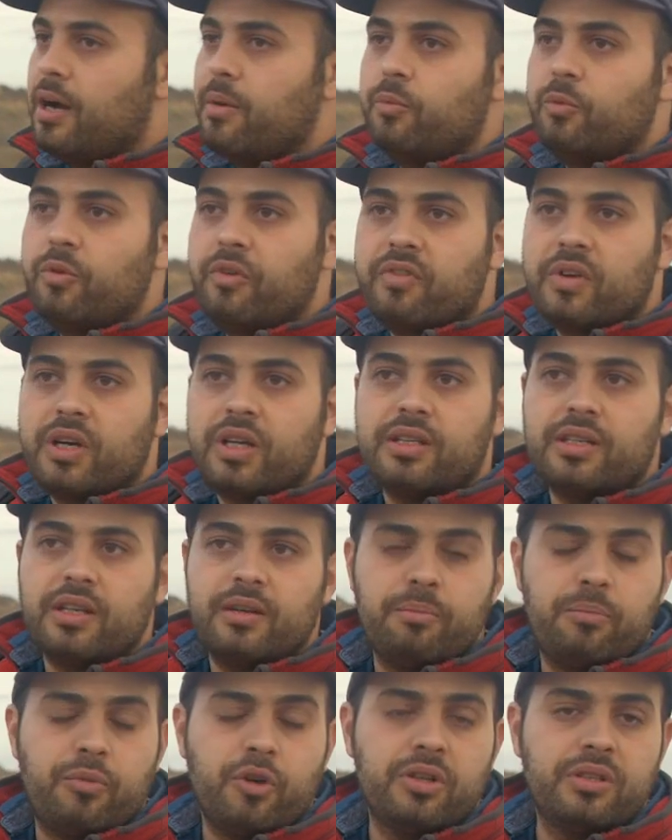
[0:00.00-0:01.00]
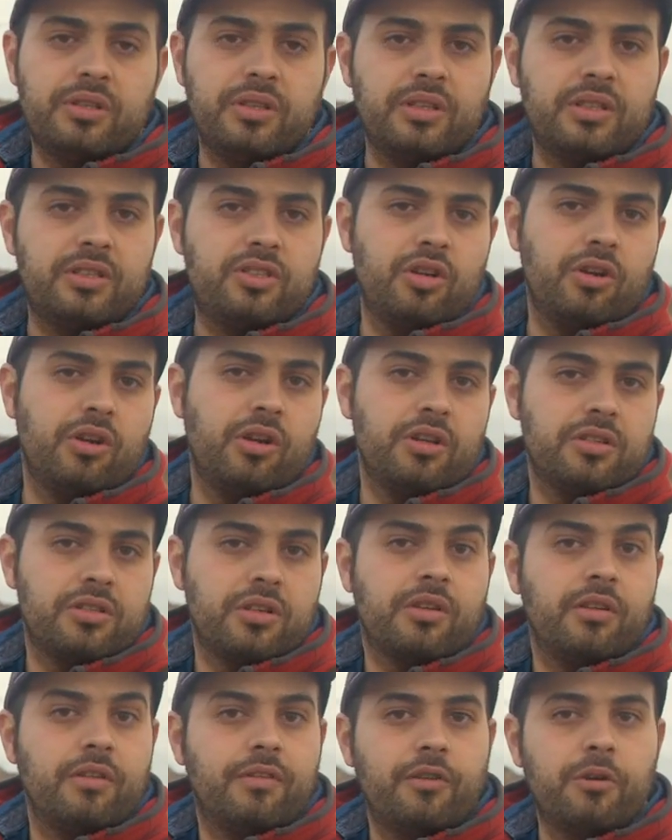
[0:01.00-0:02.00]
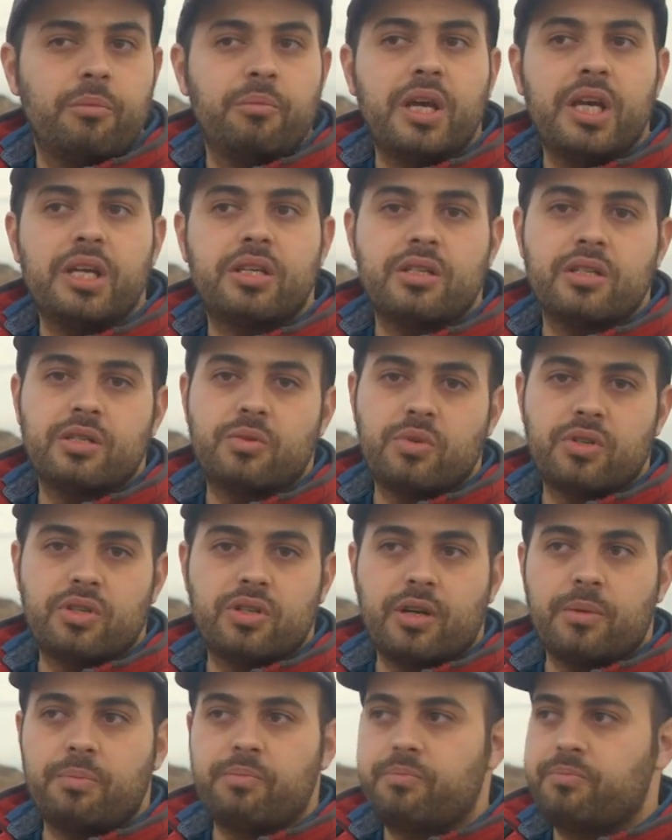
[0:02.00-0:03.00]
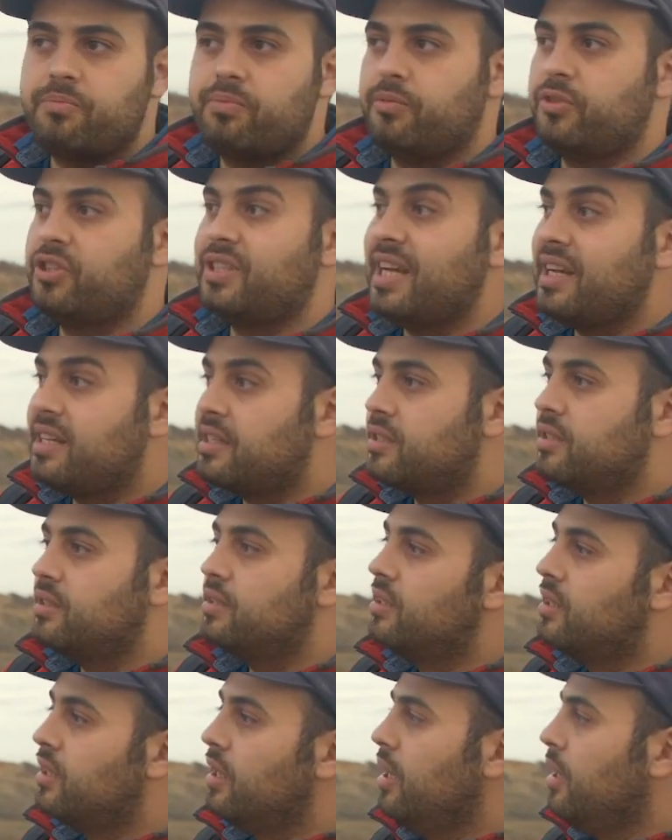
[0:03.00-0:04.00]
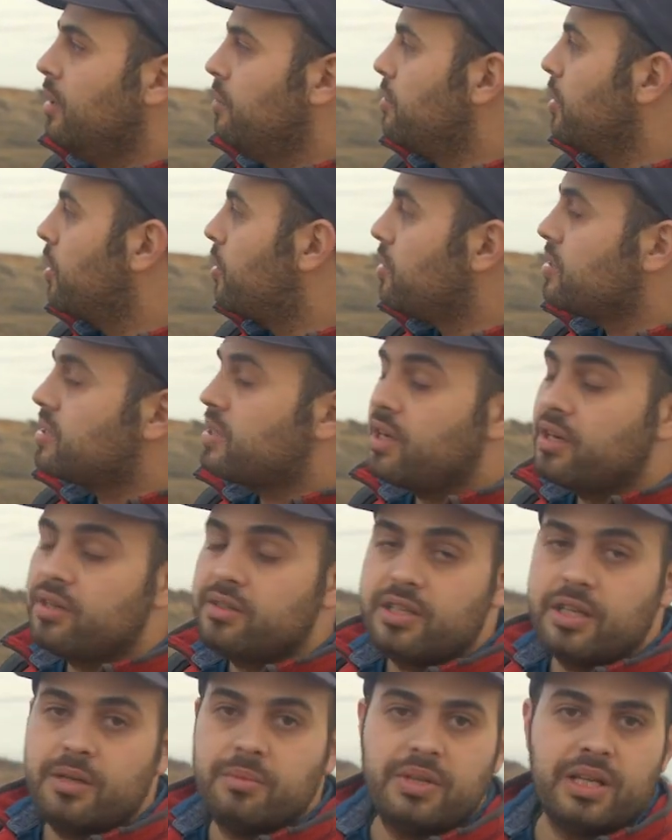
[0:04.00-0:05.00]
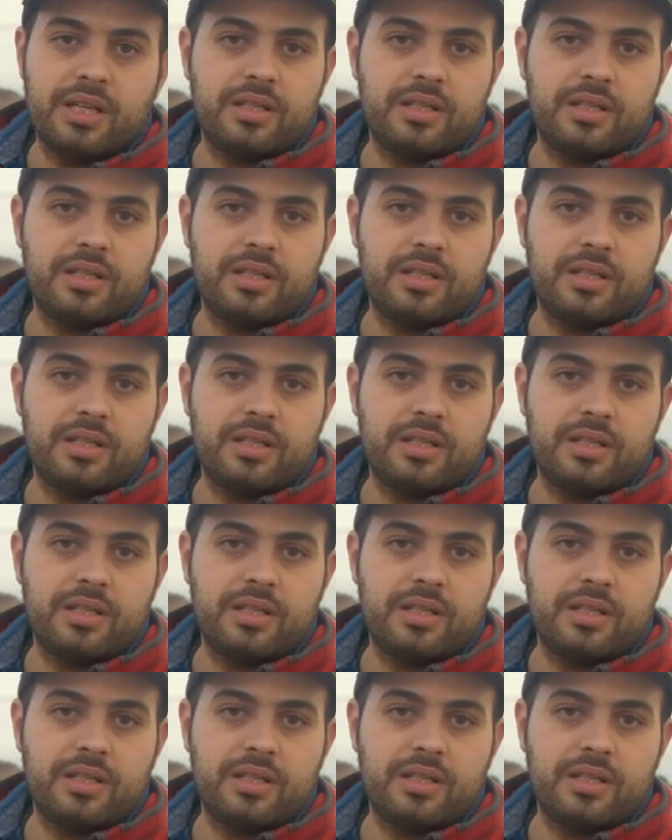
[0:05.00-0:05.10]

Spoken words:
we've got important geological formations which are protected because they're deemed